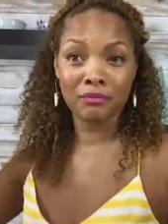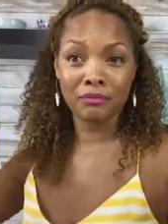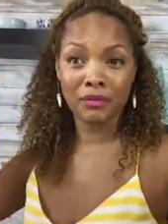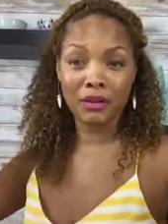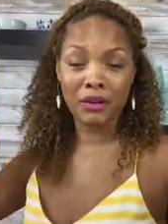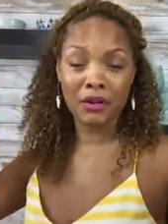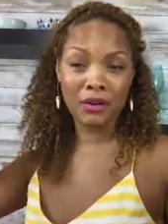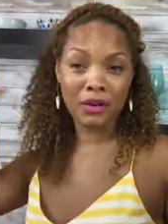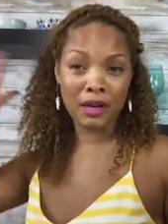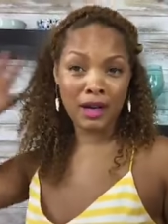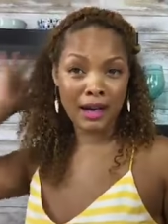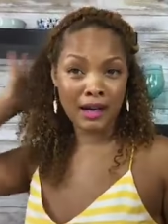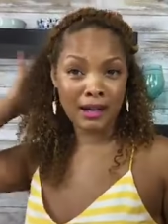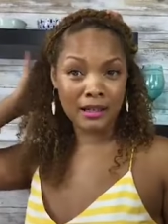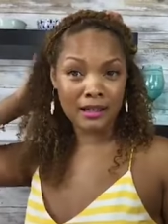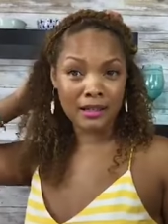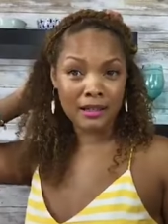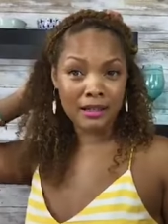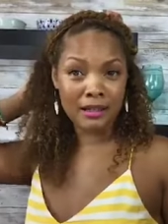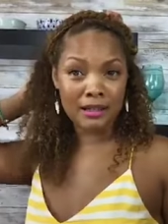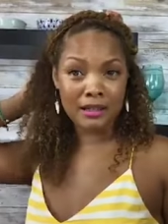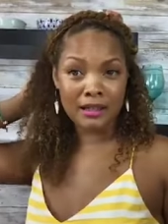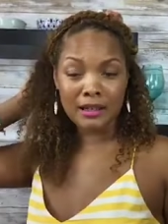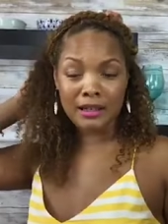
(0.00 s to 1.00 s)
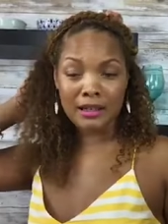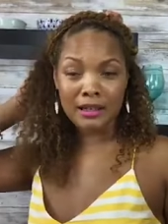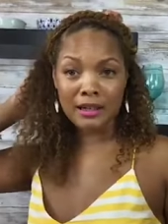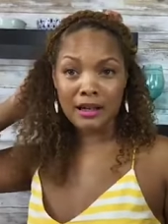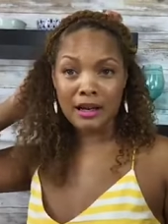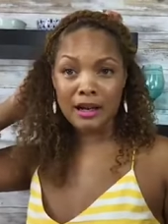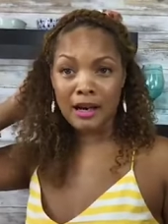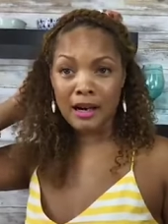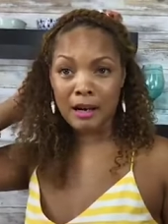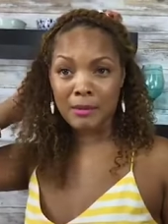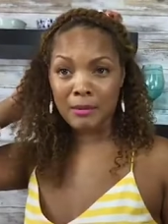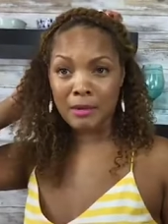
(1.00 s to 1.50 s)
okay
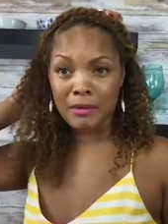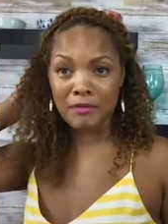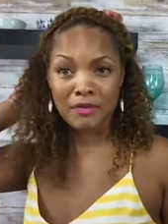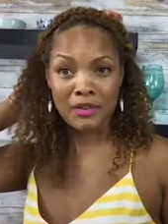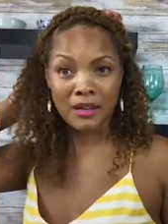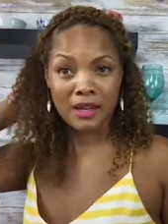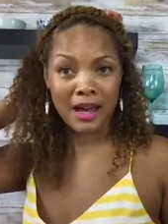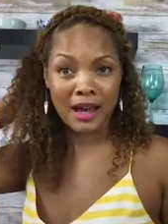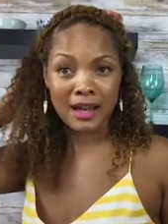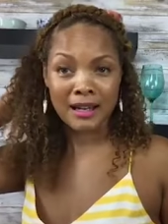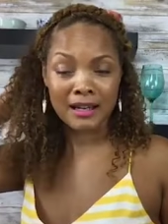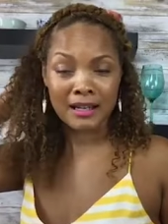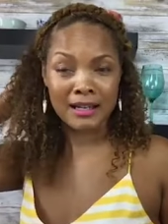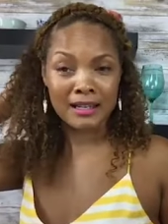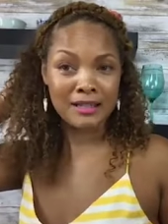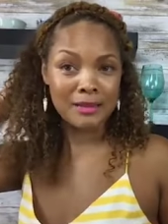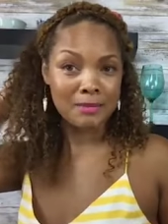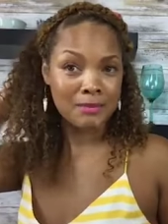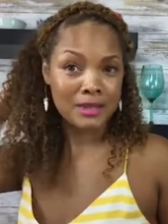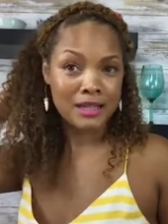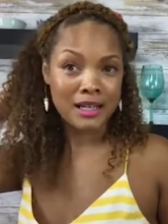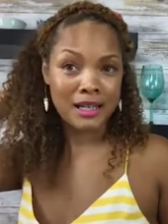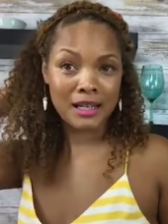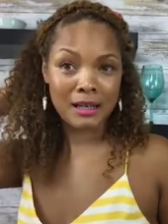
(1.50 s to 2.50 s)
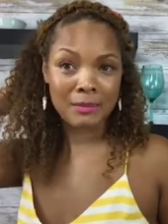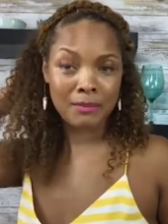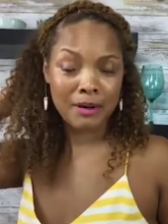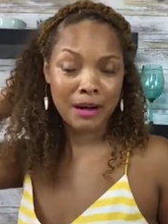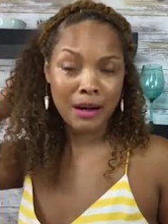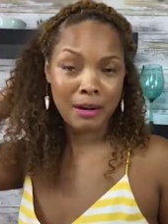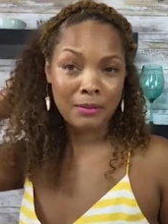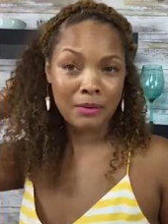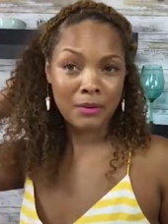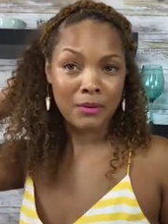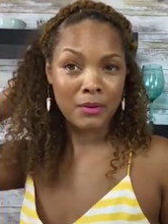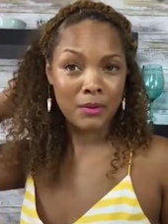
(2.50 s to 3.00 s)
um, if you got to eat some skinny
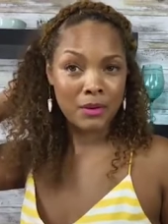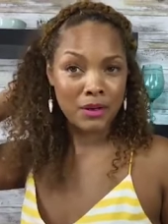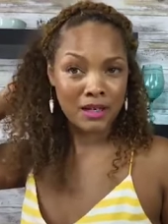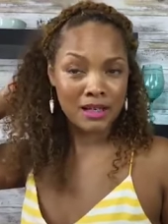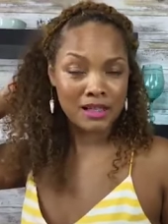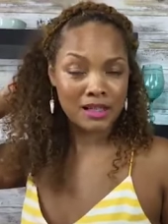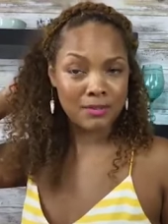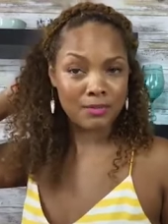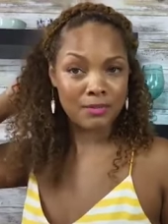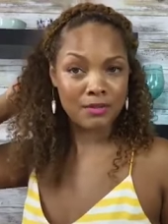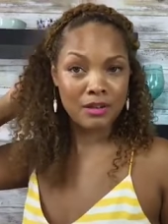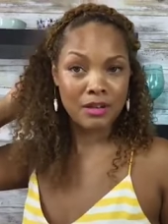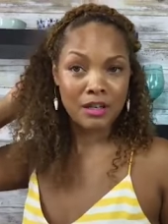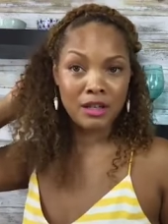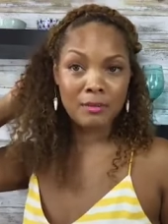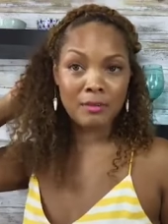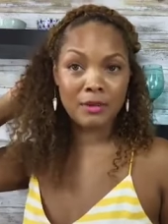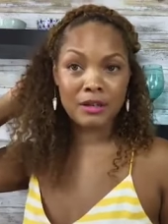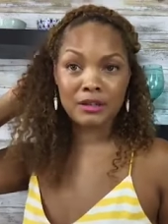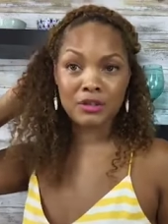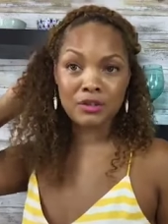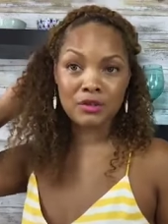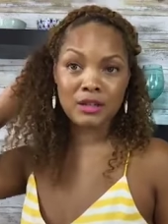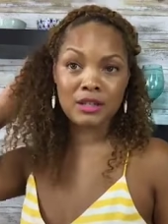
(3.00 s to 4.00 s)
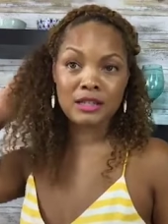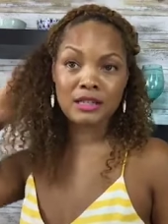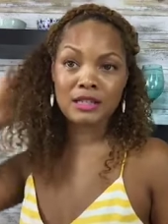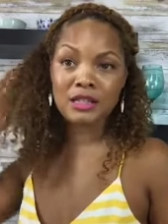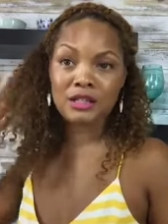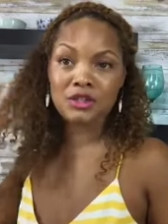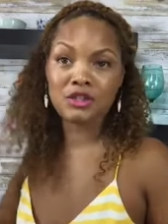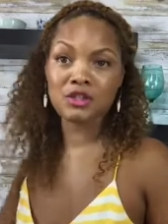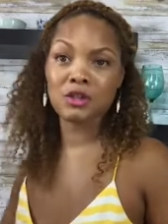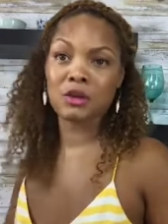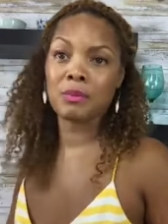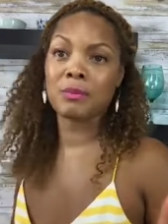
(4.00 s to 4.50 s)
popcorn, it's going to be
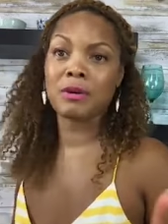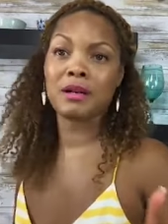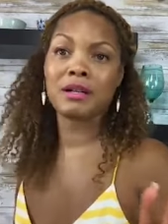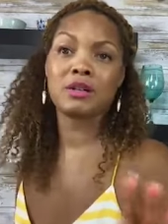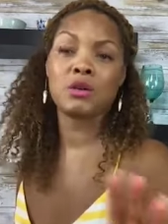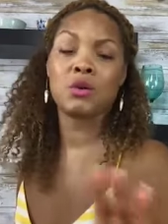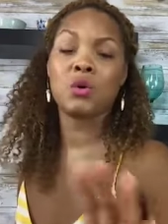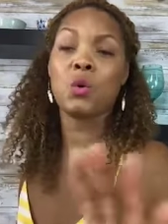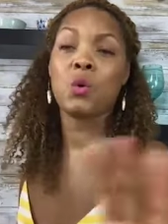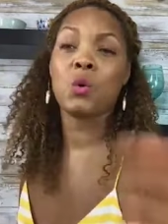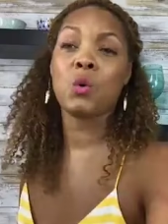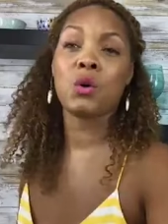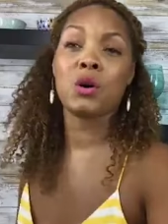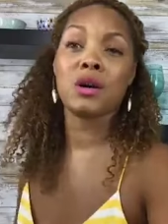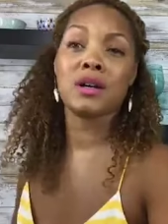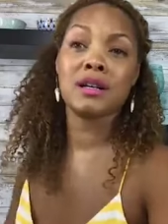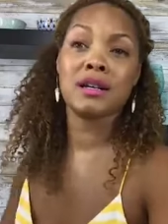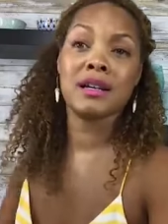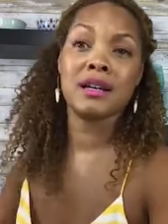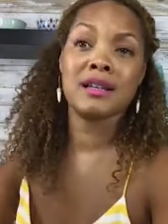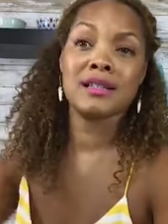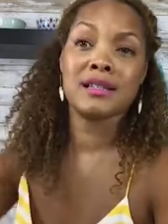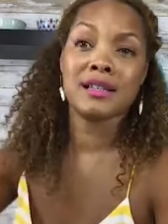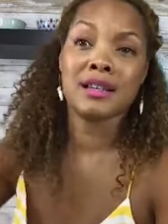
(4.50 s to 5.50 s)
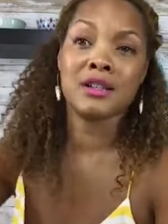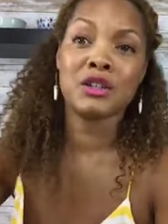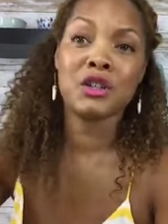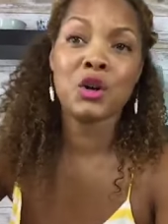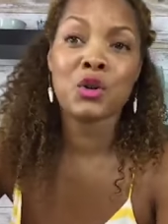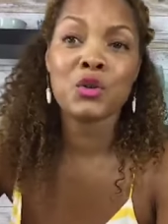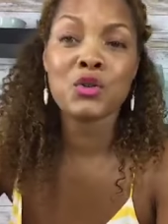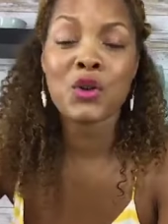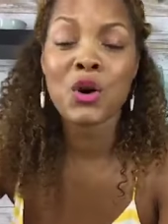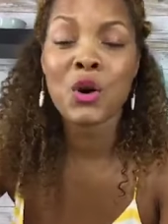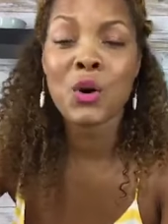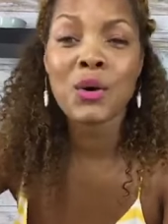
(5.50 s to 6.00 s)
transitional, but corn is a no
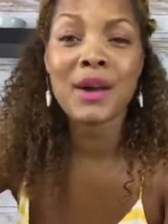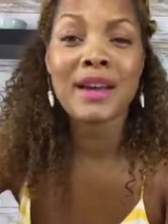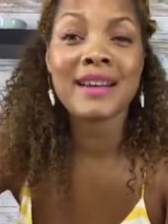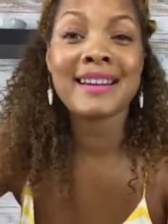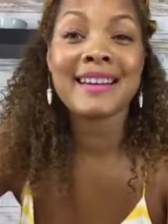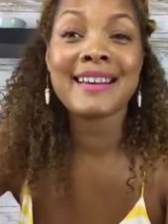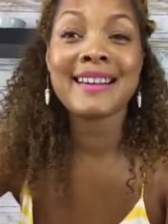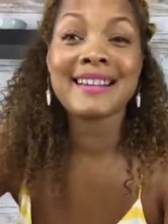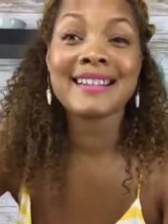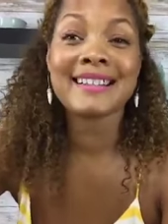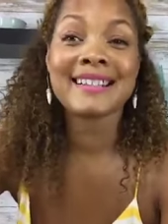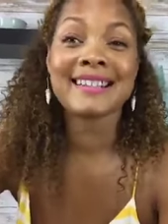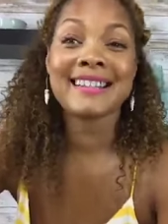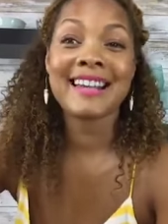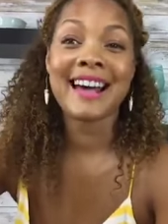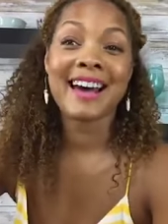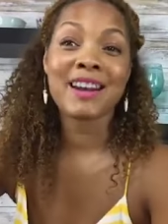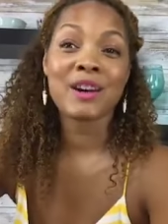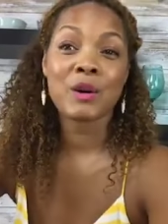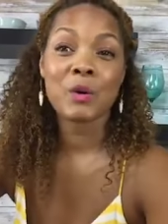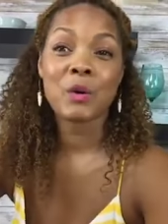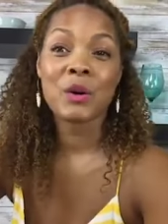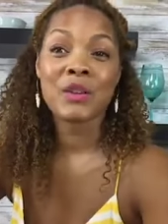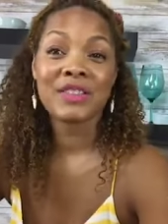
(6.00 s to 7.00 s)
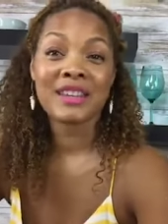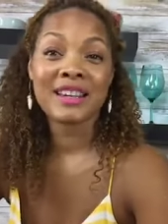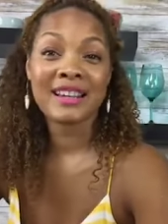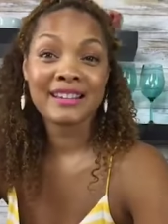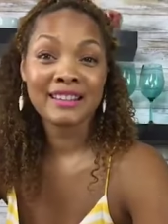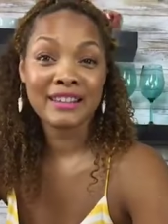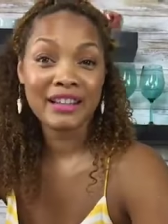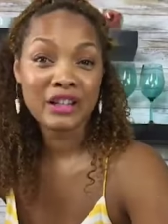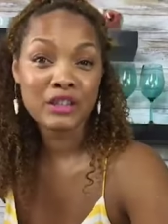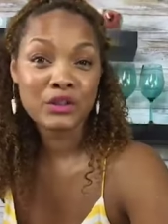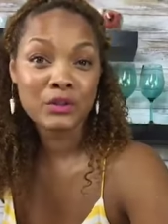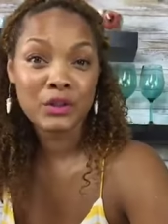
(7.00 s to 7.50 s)
no and it is not on the
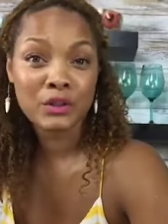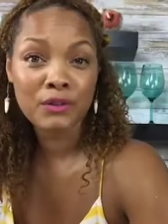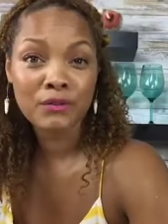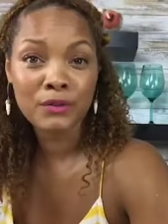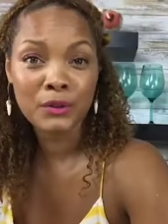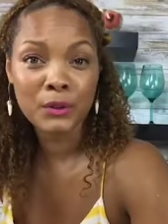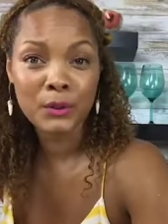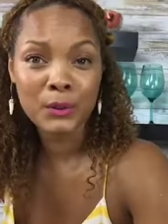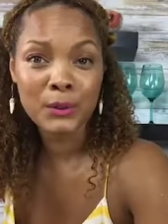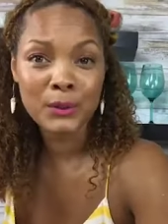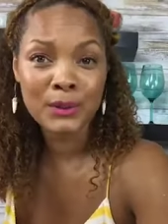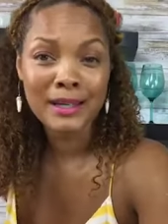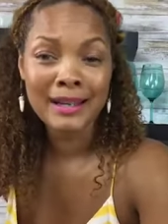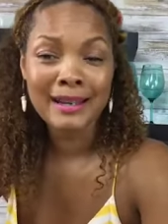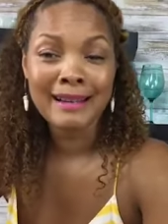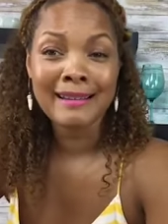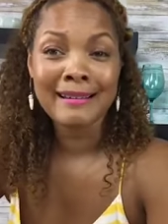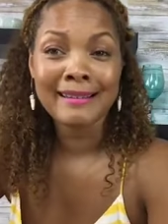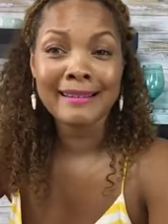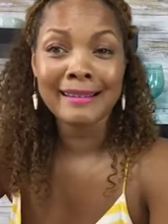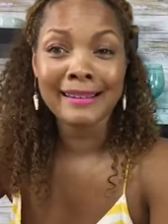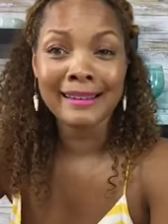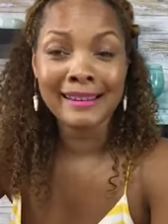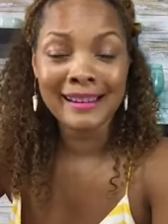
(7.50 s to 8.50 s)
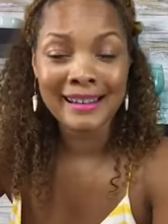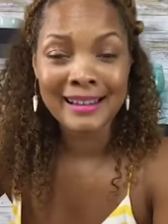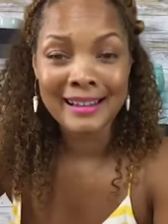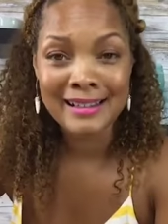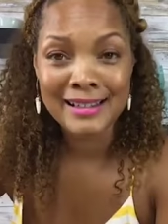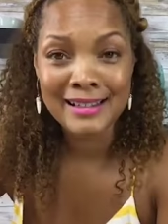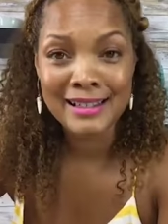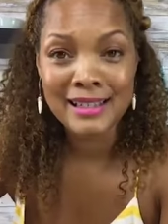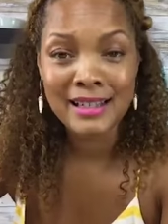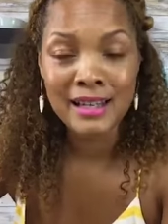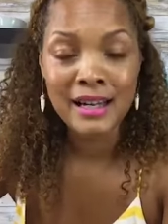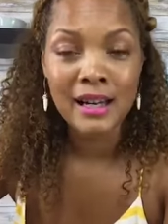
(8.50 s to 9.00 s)
electric food
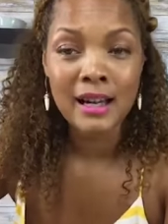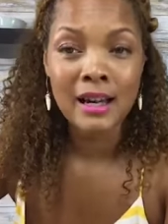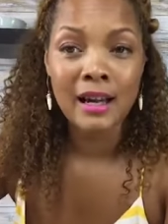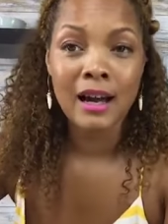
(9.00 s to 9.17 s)
list.